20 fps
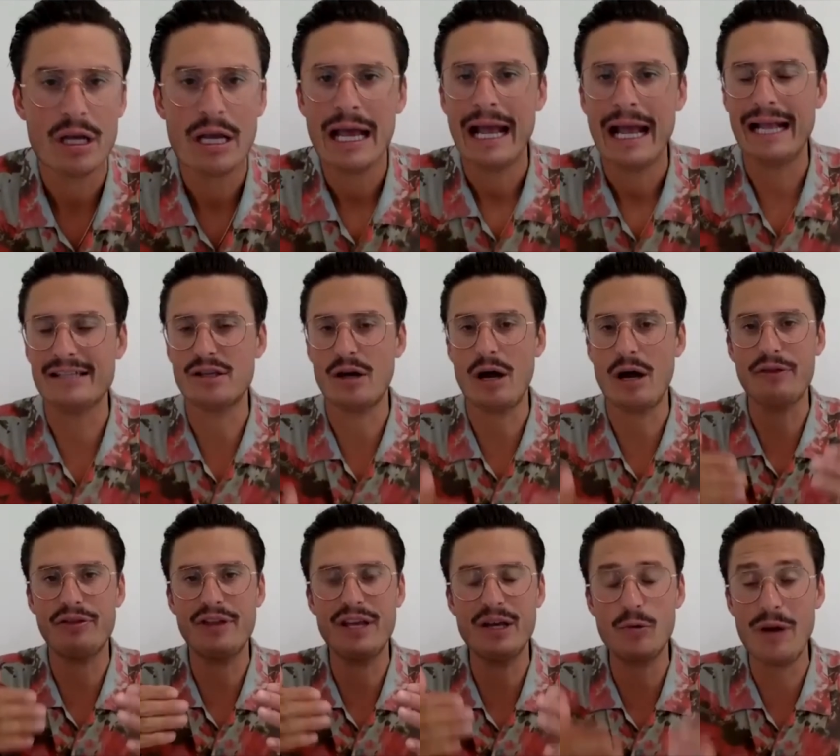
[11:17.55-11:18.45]
And so I
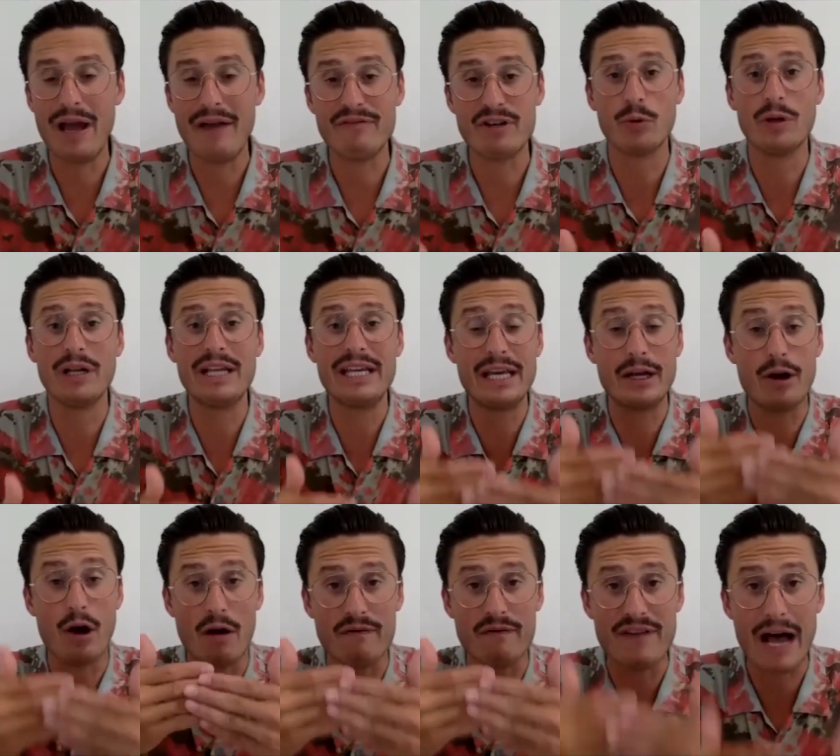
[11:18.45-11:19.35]
think we have to really get
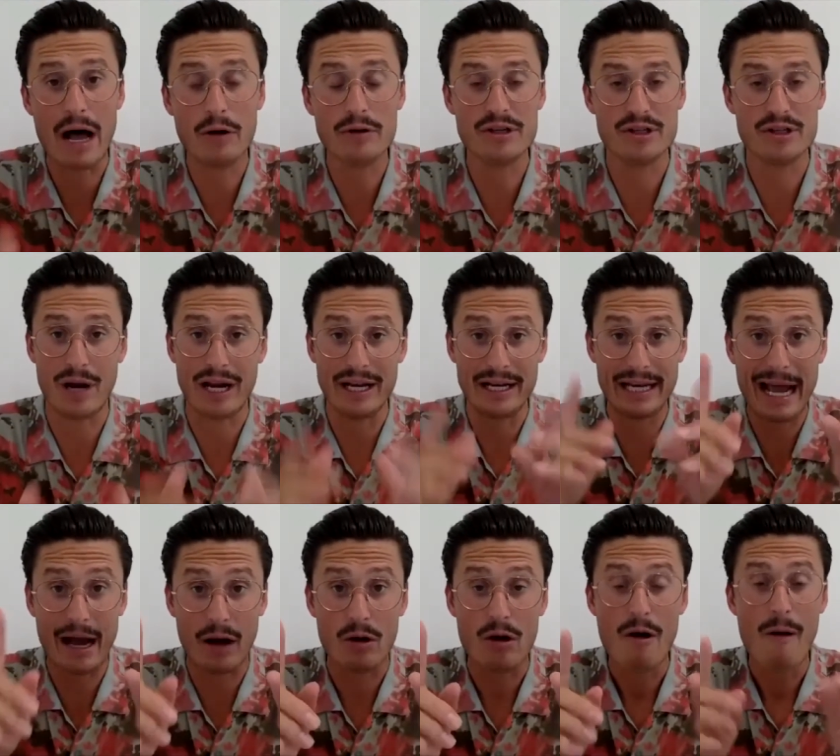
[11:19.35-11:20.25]
our values right.
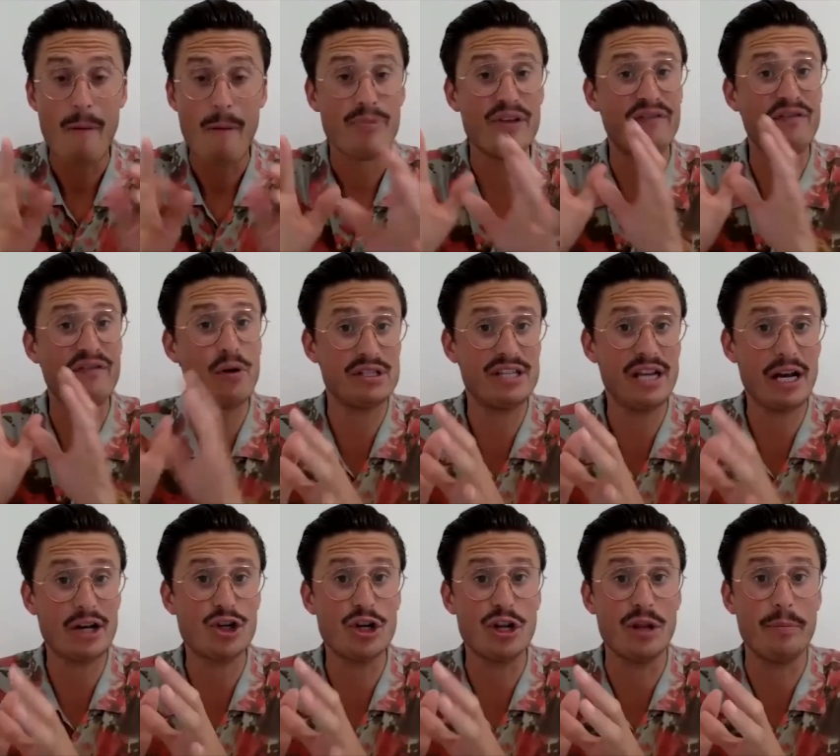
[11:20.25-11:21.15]
Now, the first
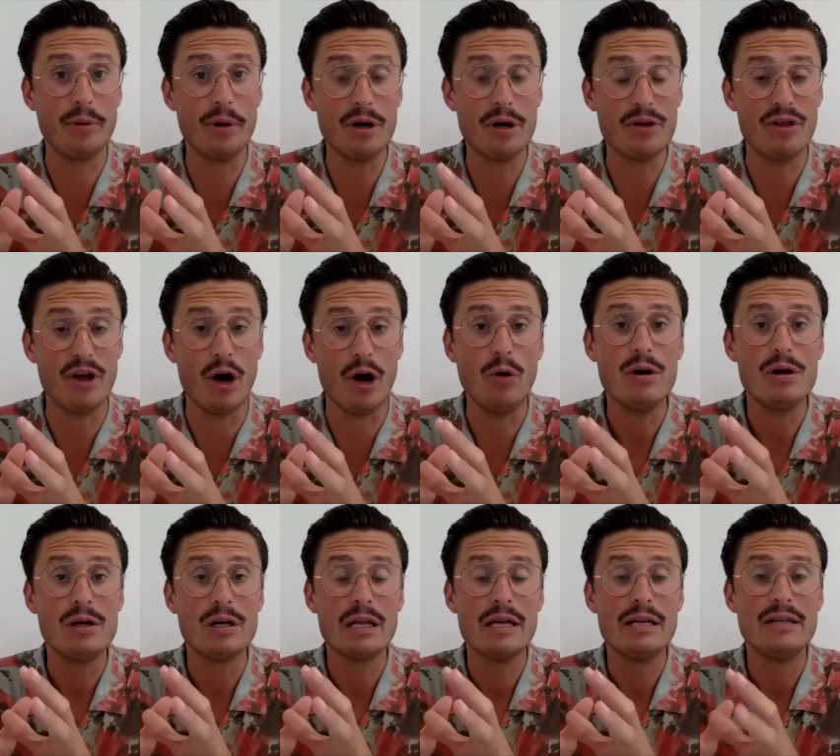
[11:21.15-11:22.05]
section of the book, though,
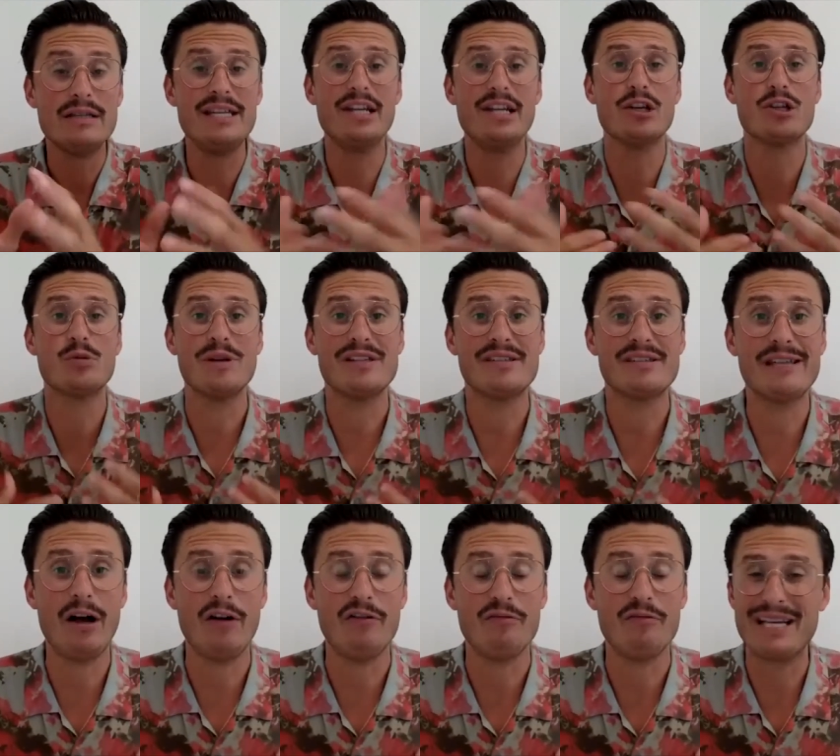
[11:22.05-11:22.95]
deals with
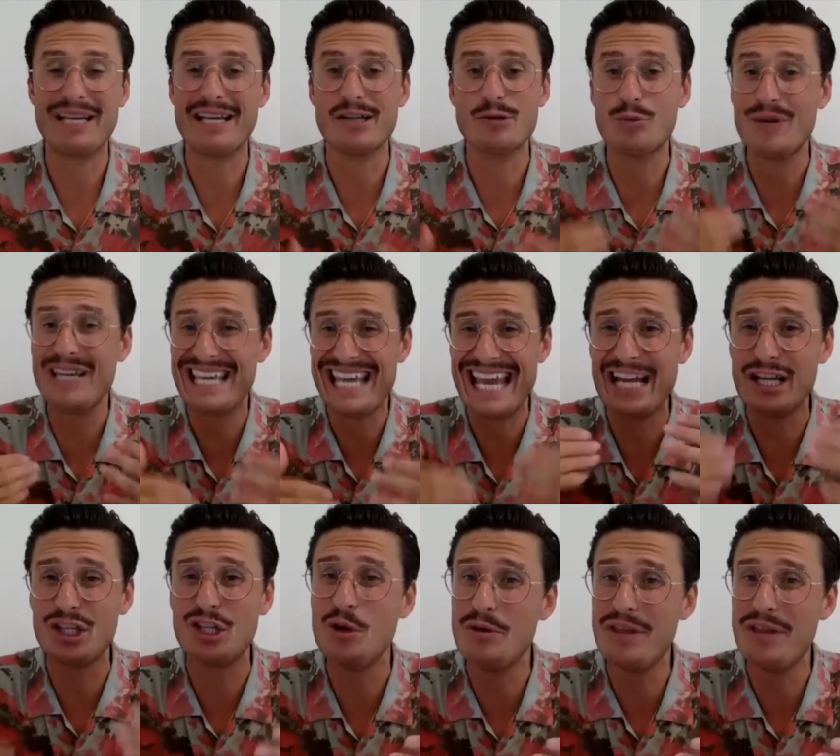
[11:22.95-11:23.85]
self because we can't
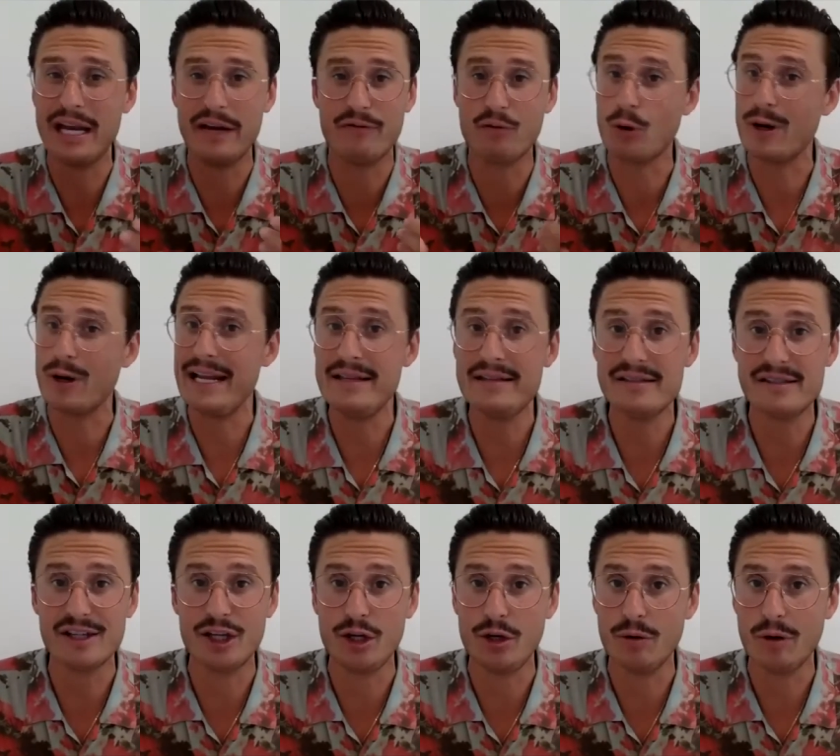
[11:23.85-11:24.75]
do that if we're
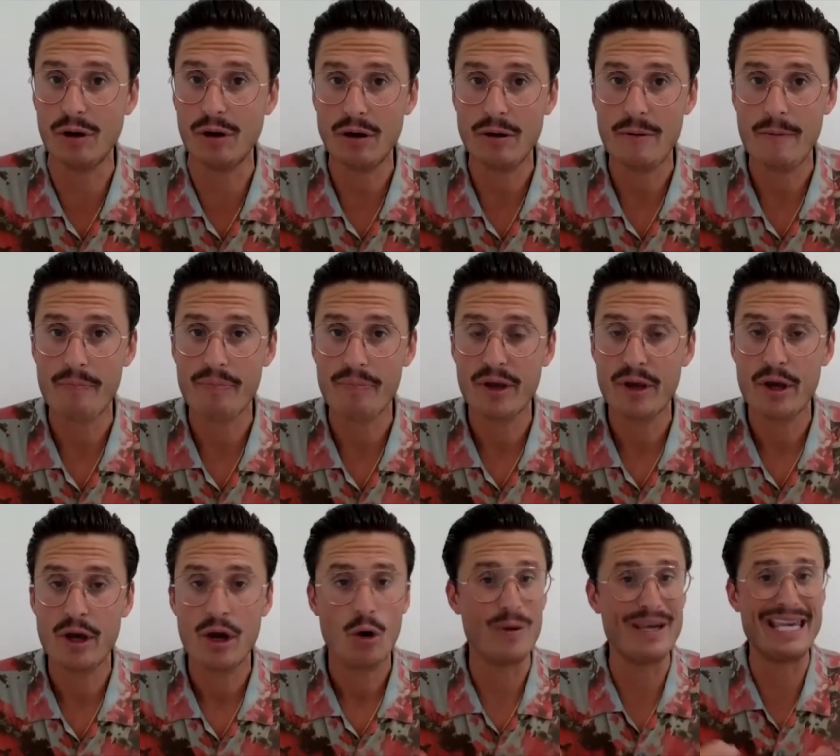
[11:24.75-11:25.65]
insecure.
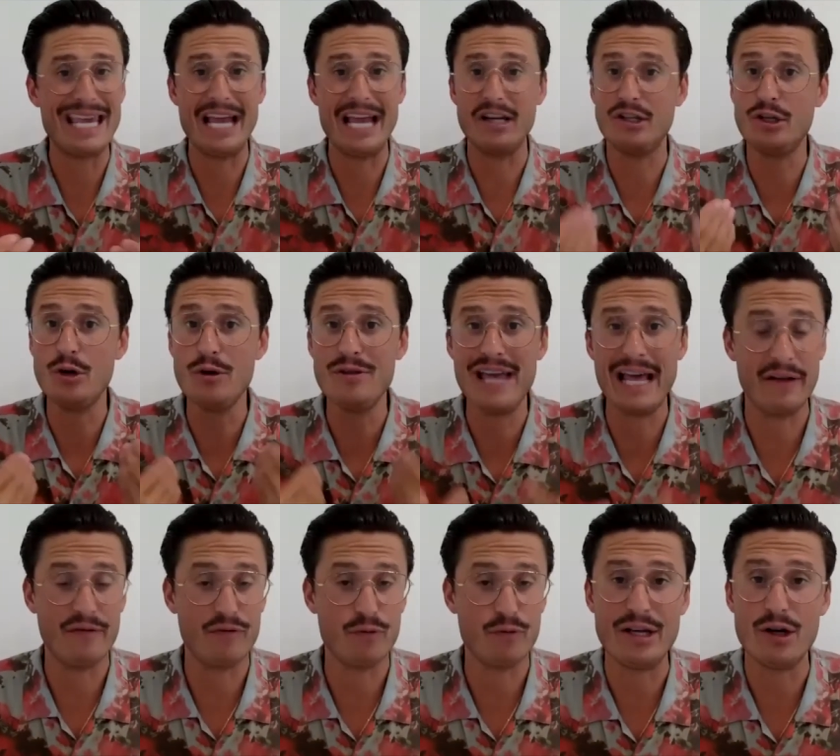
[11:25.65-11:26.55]
We can't do that
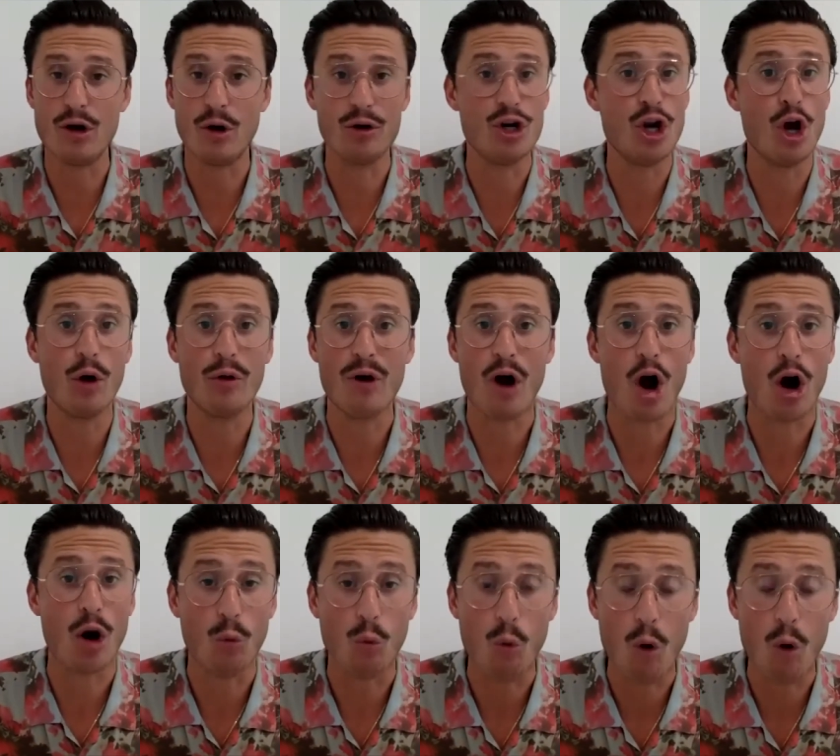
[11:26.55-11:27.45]
if we don't know
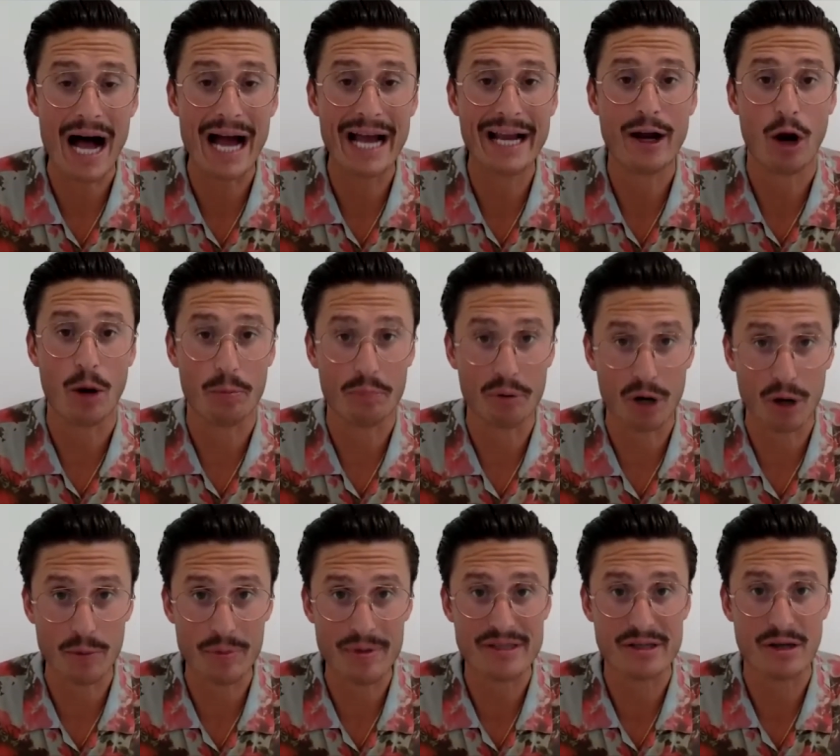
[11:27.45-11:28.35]
our why, our
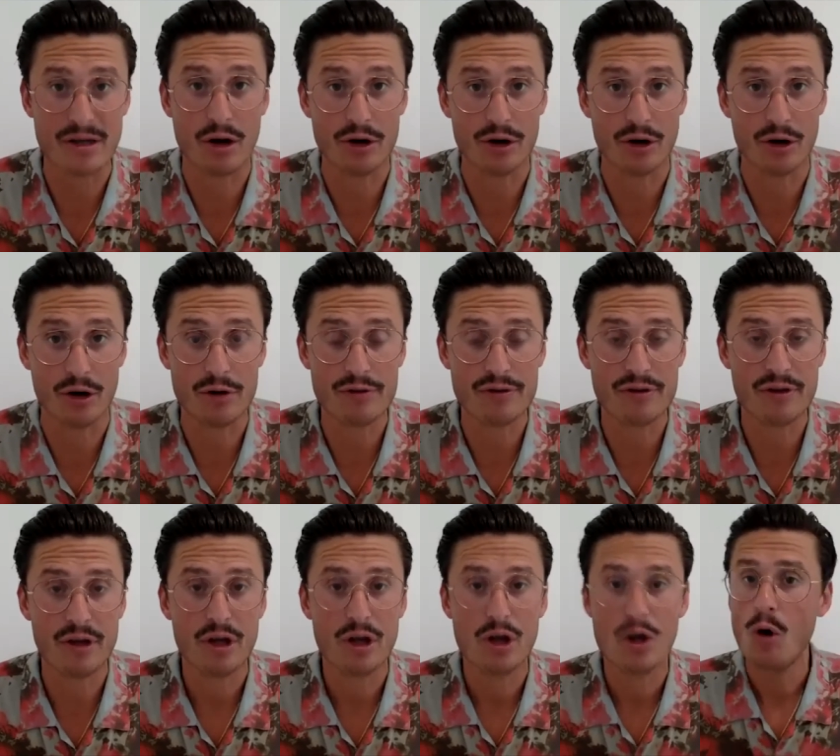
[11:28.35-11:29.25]
purpose on earth.
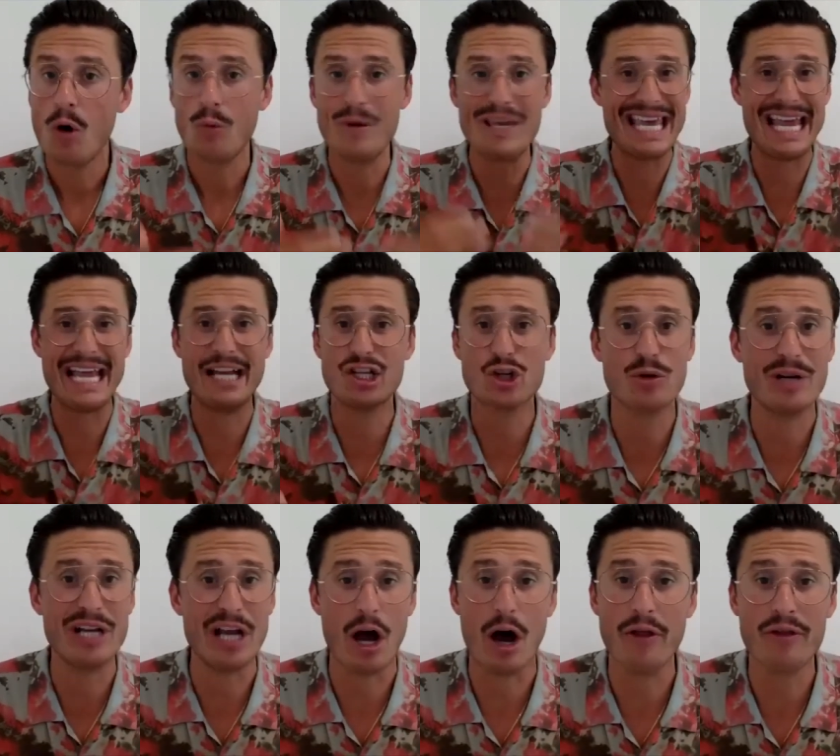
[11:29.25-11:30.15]
We can't
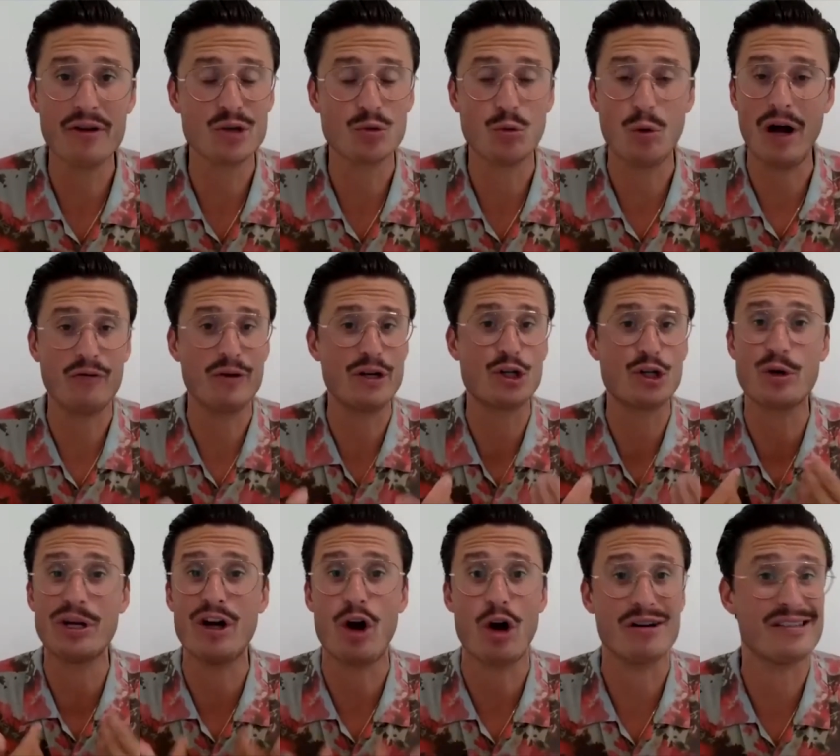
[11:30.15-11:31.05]
treat others well if we
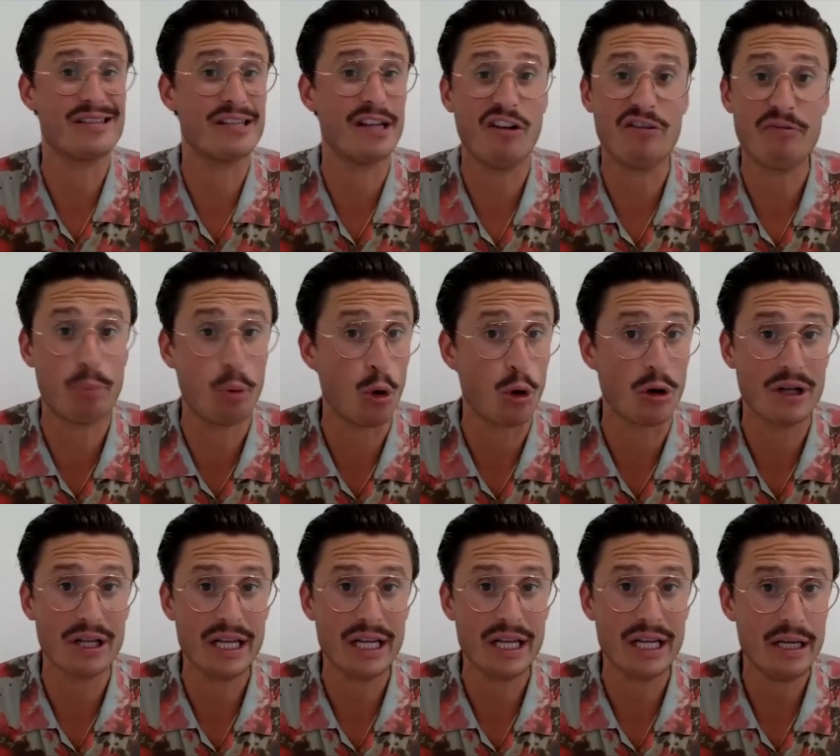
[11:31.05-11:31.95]
treat ourselves
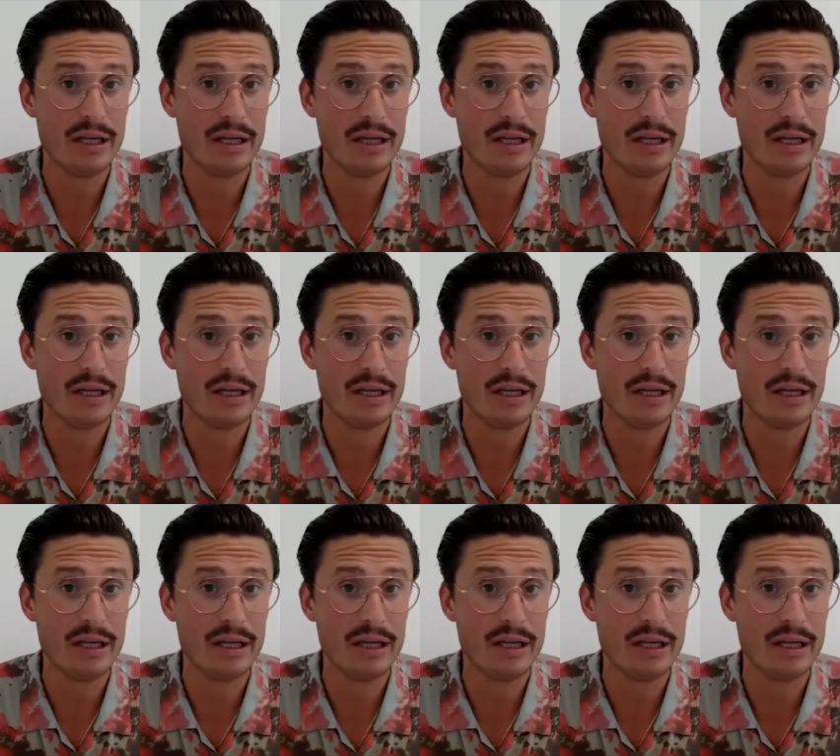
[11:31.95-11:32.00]
poorly.